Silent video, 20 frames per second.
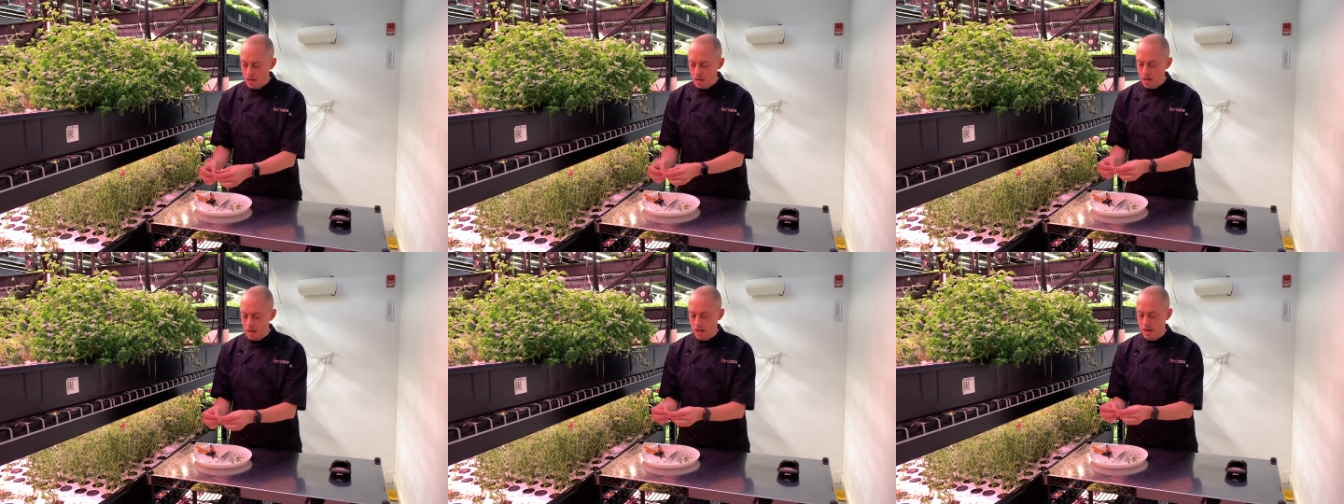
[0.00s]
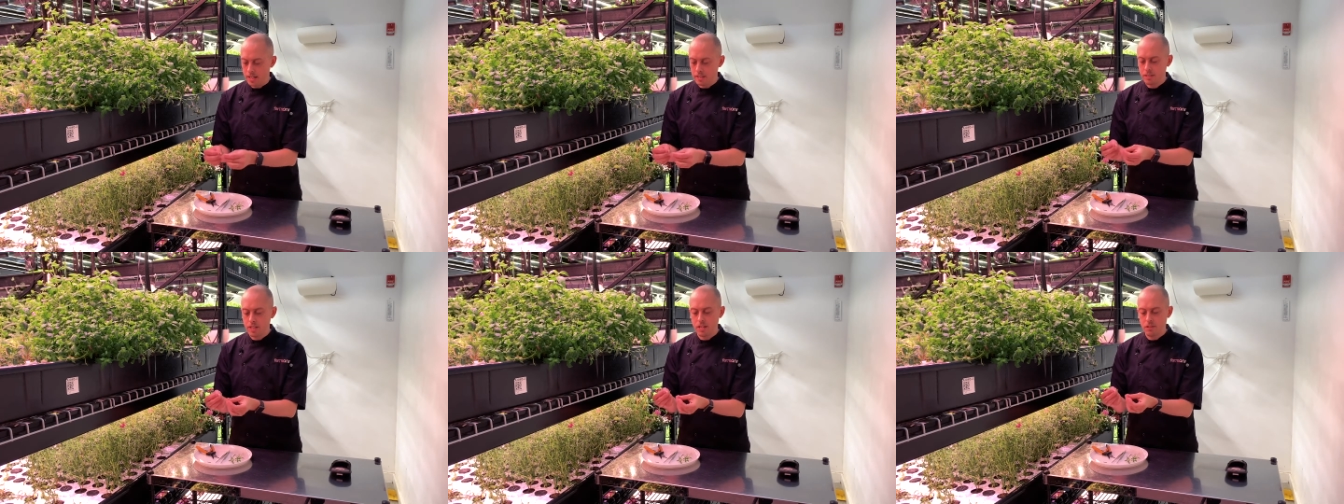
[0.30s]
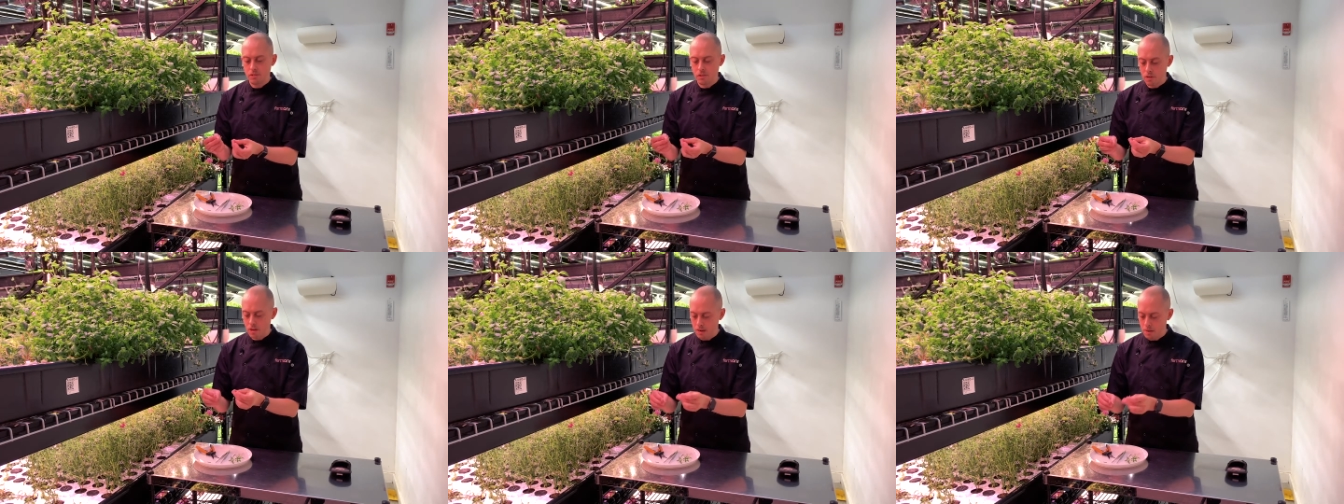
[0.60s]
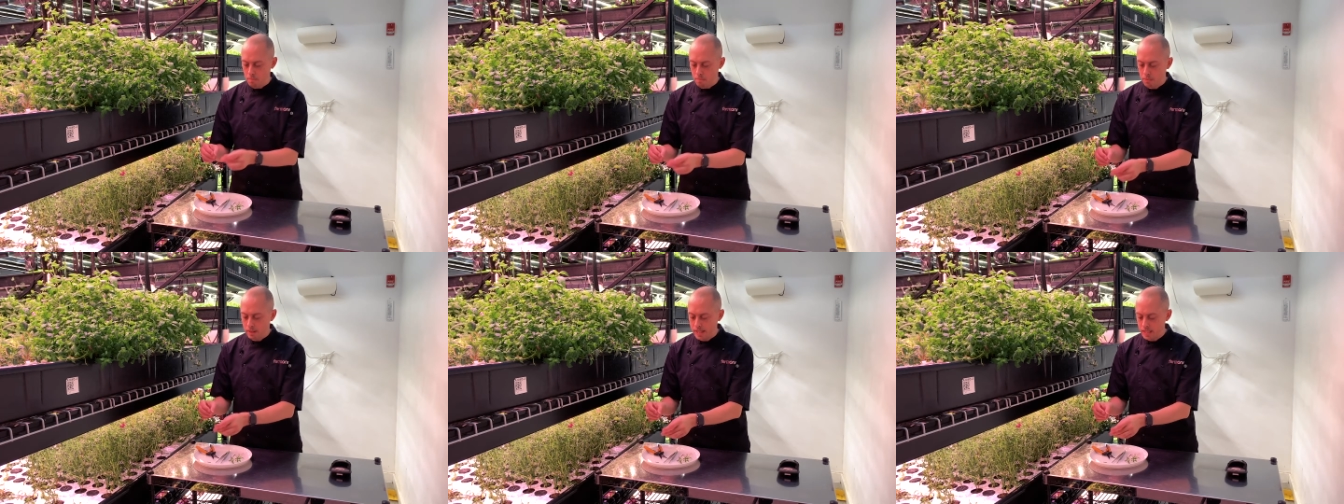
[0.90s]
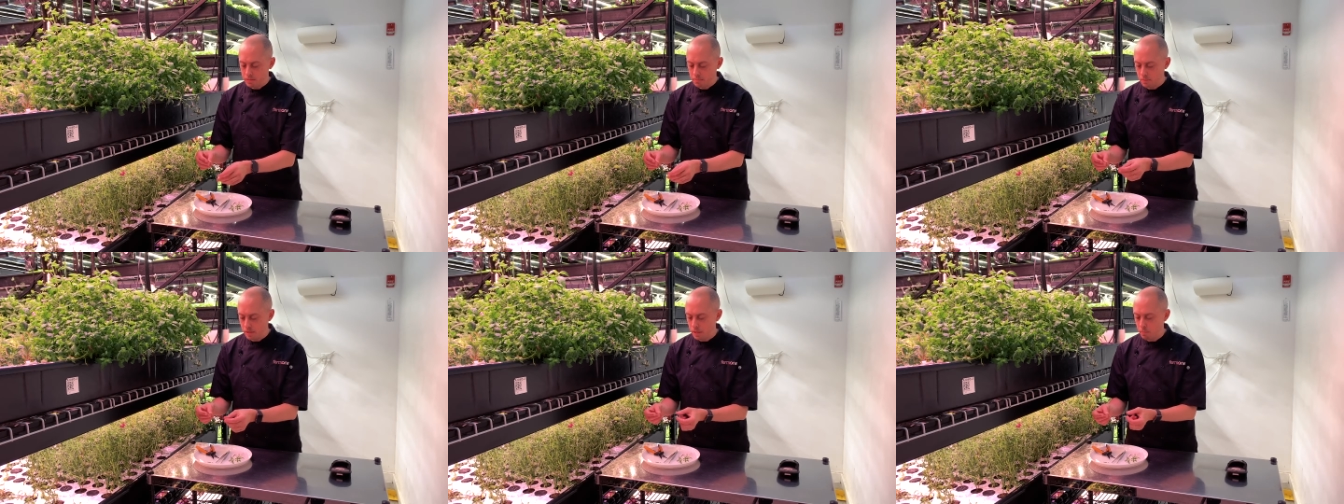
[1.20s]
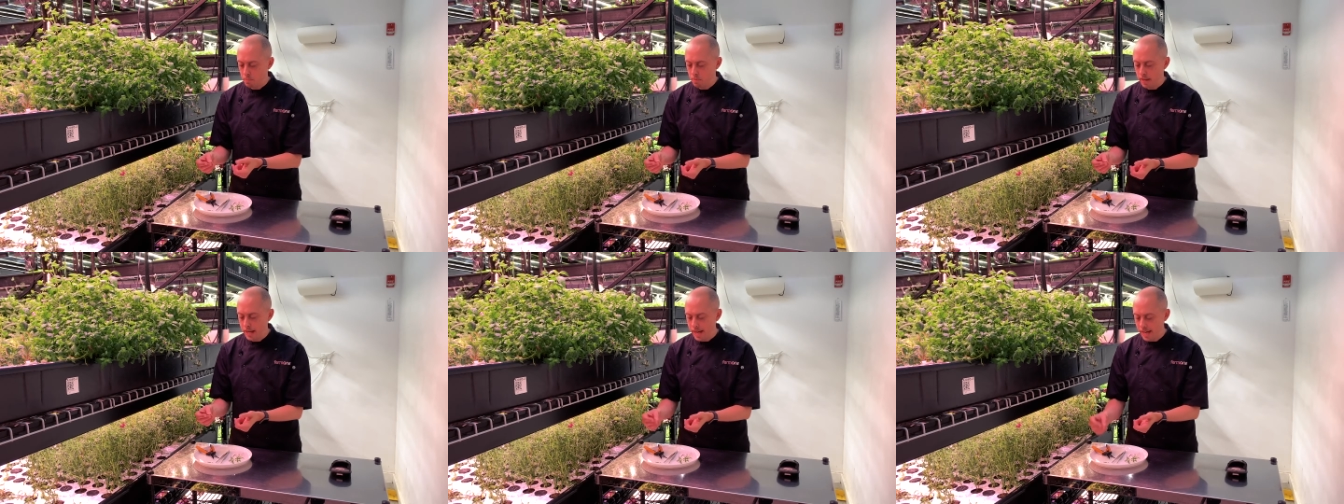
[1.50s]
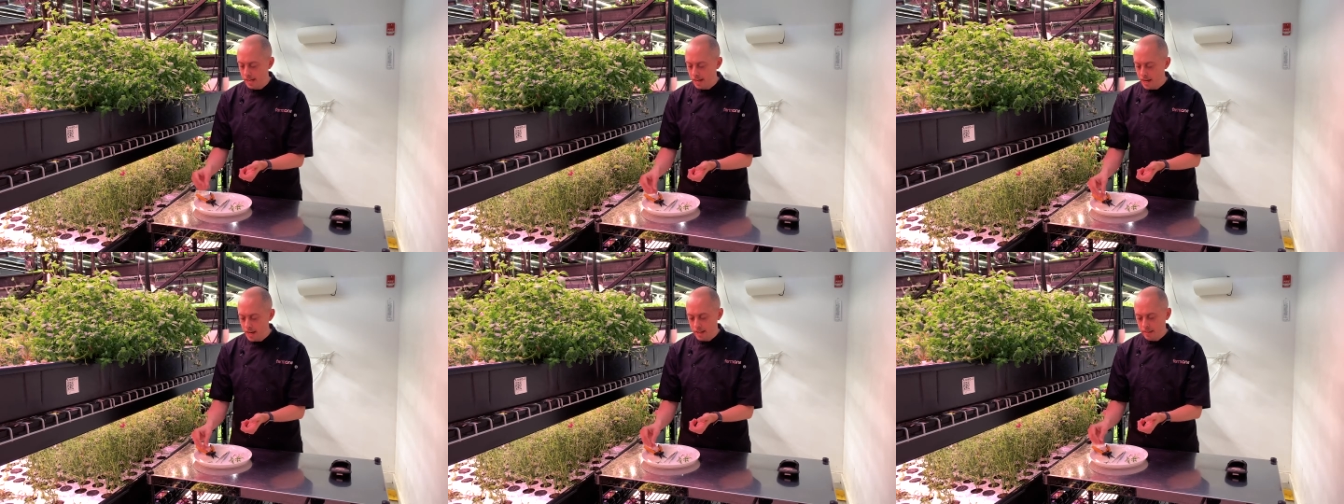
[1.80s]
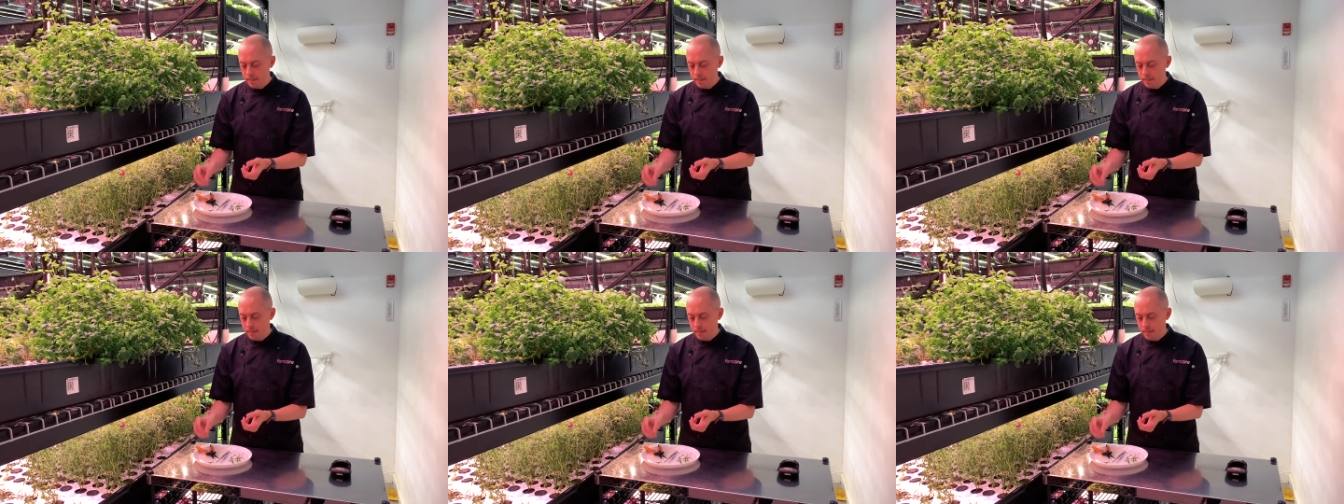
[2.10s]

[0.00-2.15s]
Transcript: etc., and place them on the plate,